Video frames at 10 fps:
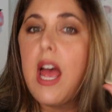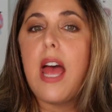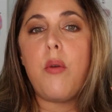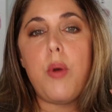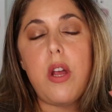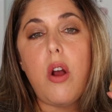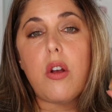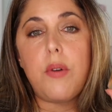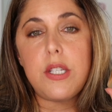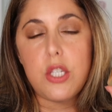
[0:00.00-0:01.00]
and we are
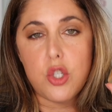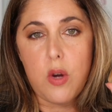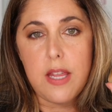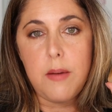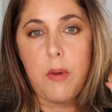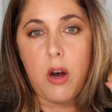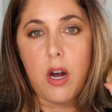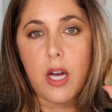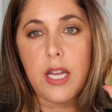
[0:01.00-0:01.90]
going to try them on.